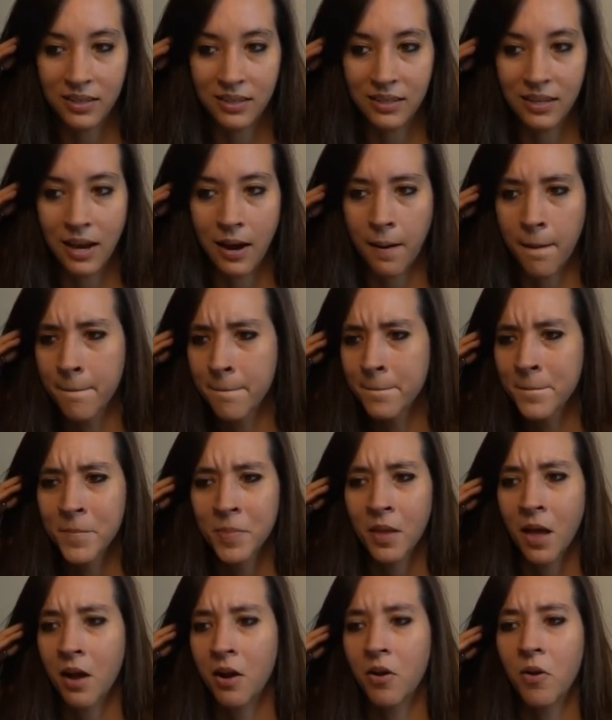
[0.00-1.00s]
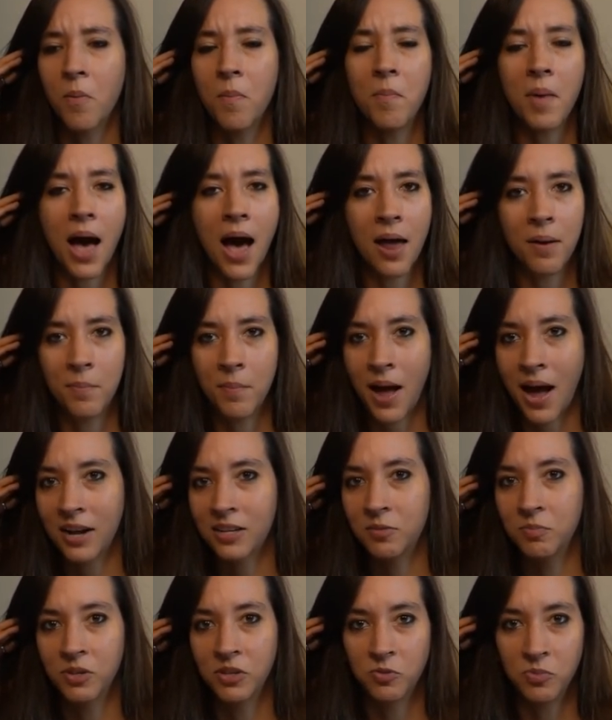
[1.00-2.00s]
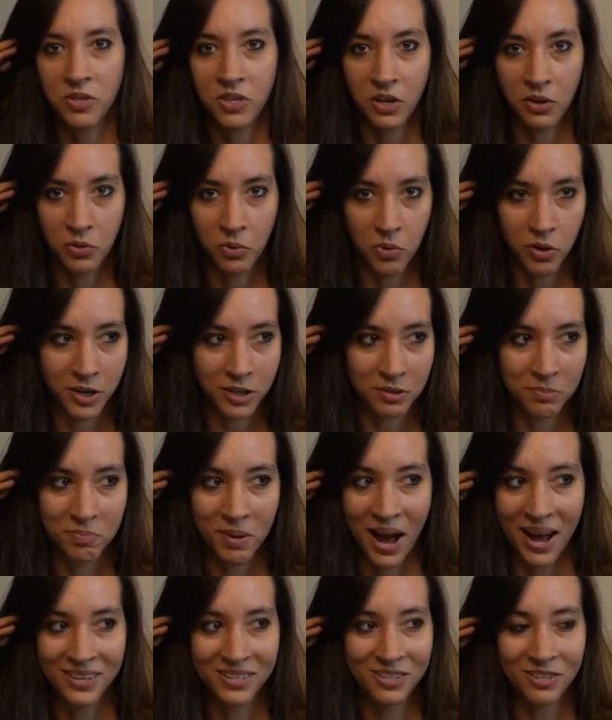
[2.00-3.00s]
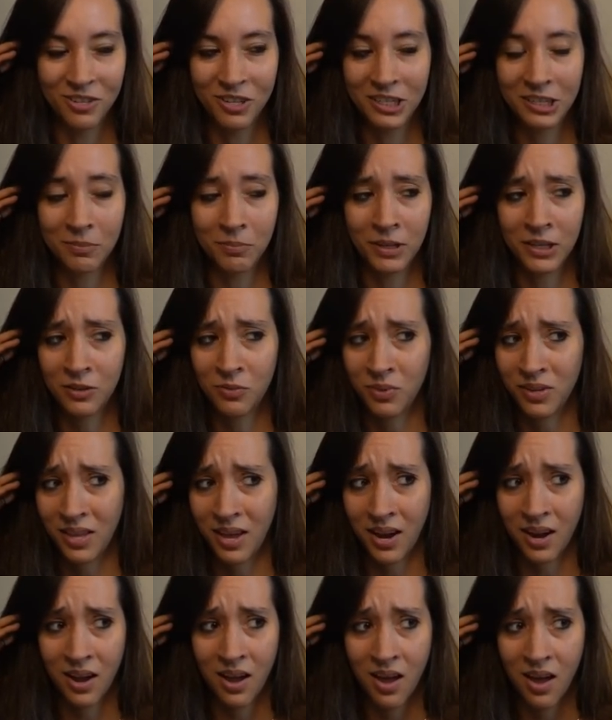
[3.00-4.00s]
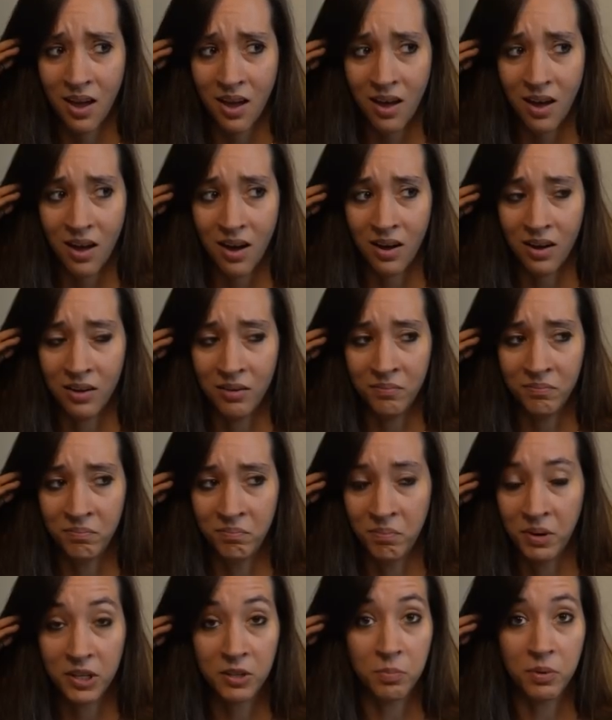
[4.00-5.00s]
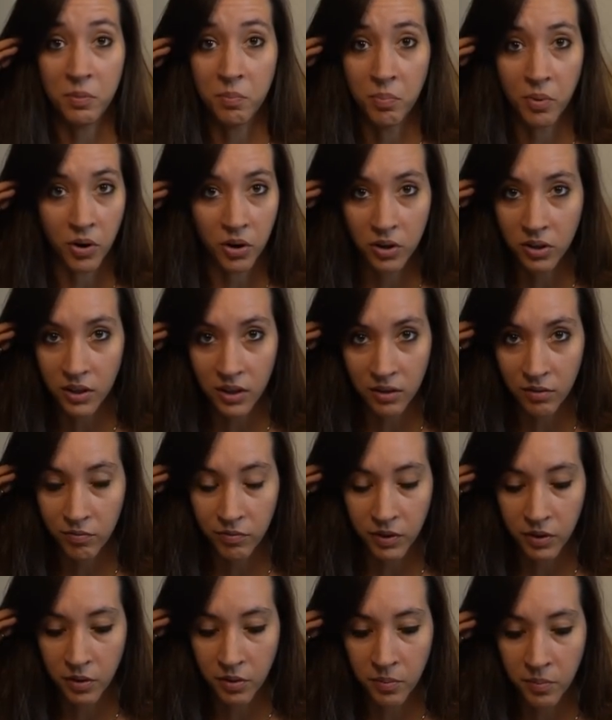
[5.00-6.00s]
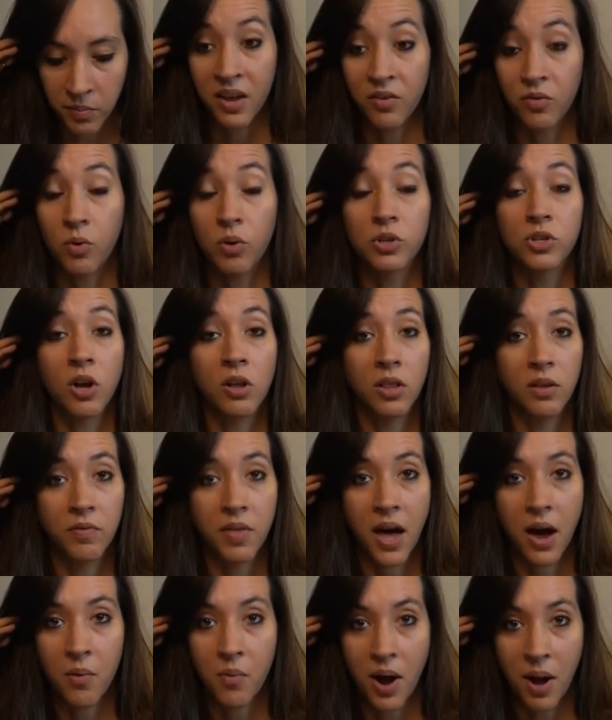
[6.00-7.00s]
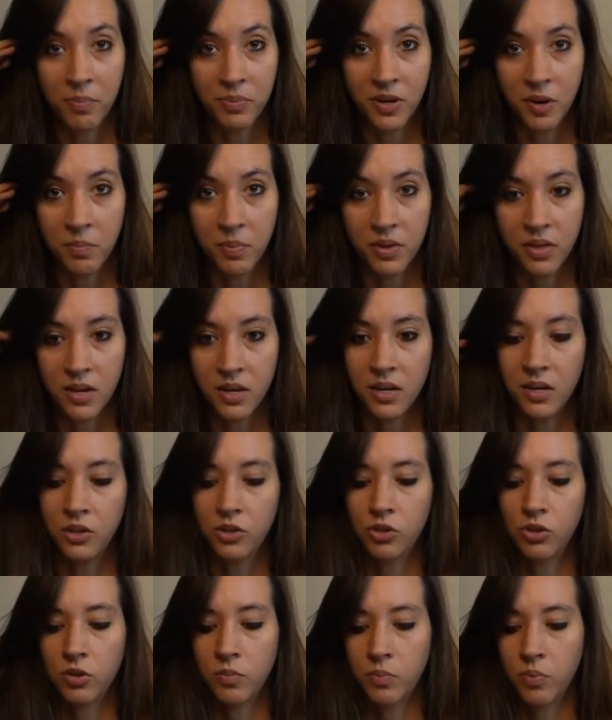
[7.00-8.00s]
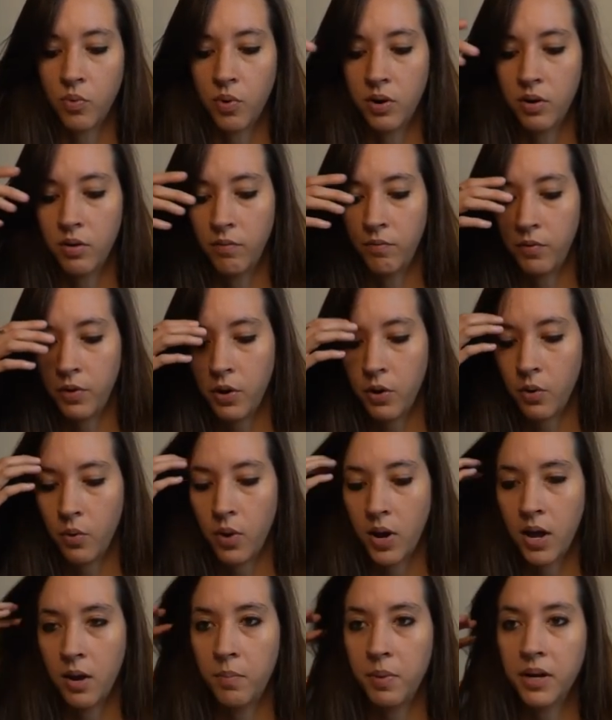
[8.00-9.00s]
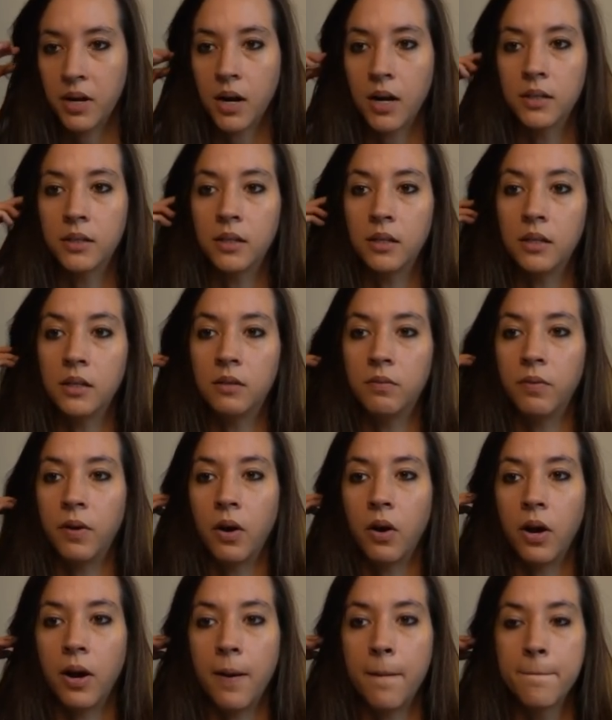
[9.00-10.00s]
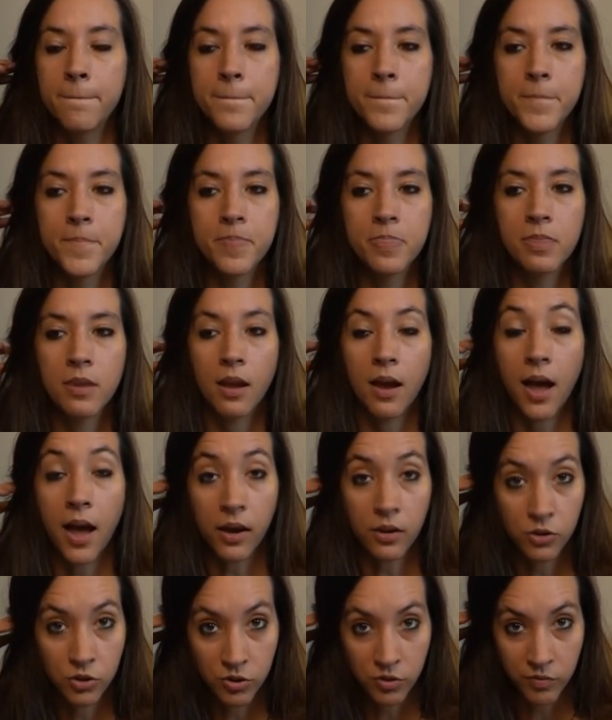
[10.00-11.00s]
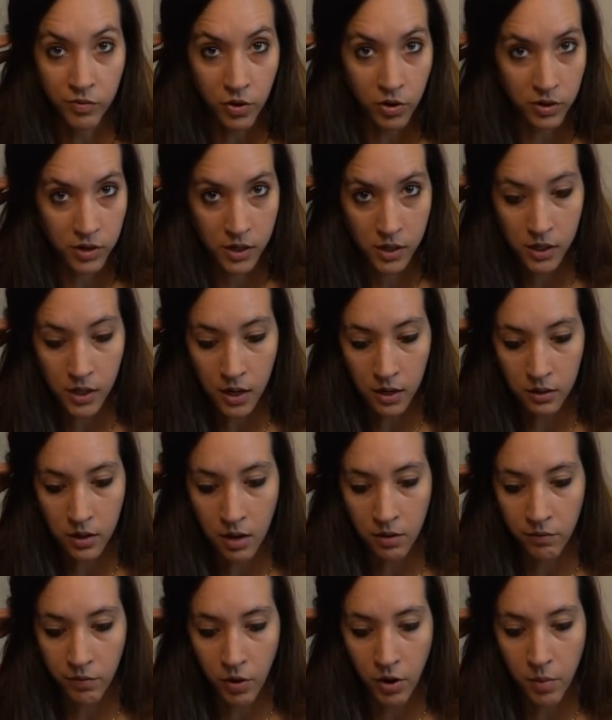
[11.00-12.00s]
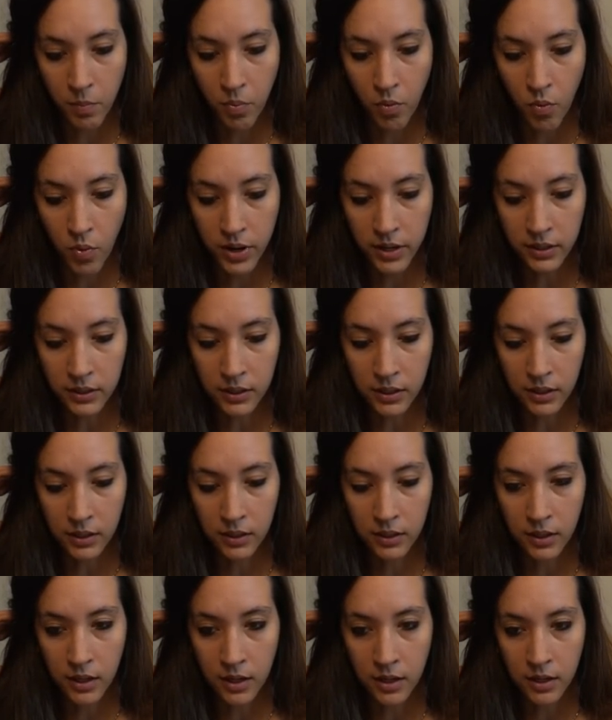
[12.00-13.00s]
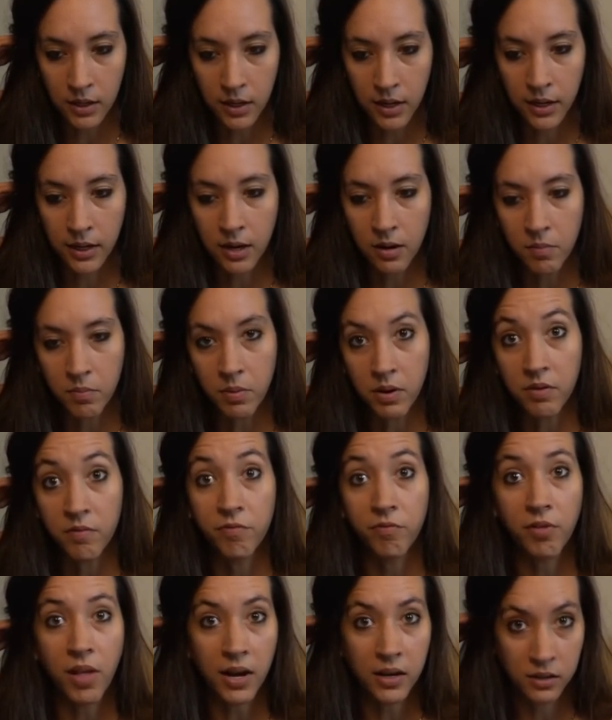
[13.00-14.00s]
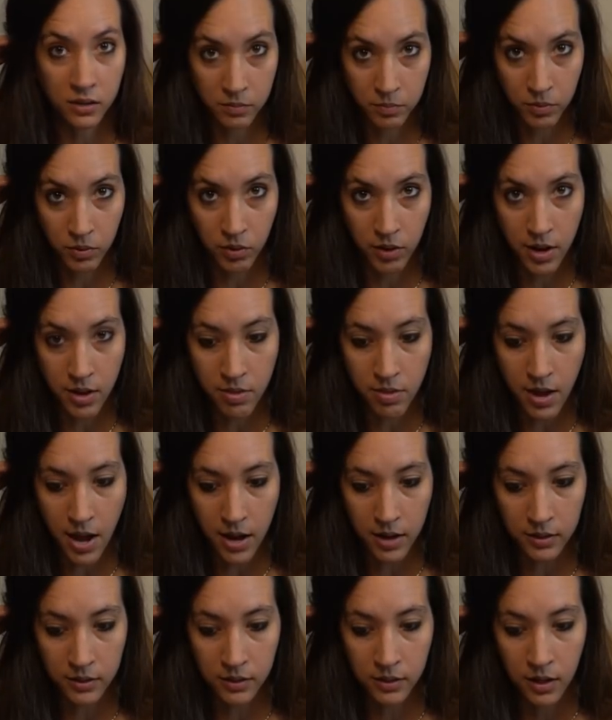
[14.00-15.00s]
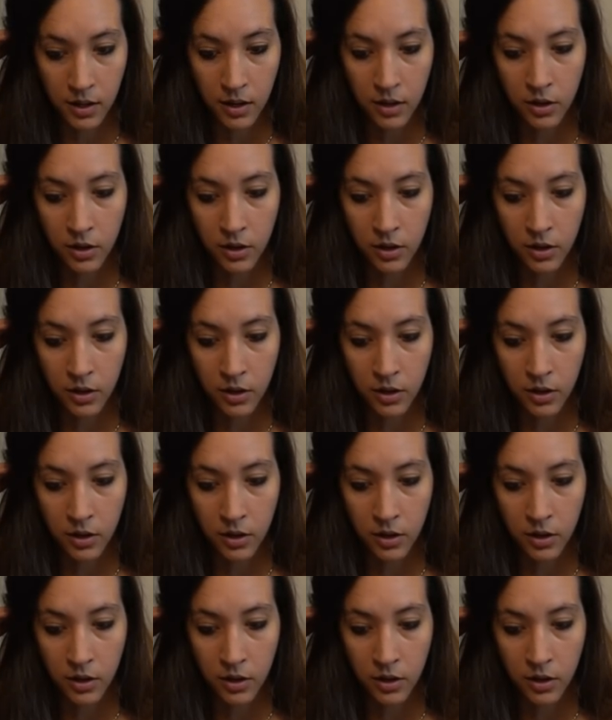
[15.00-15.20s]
It's like I don't know Mad Max mixed with Inglourious Basterds mixed with like uh, Busby Berkeley film, and of course all of that wrapped up in the Eastern point of view. And because it is very extroverted and and very pointed, uh, it can be flexible in that.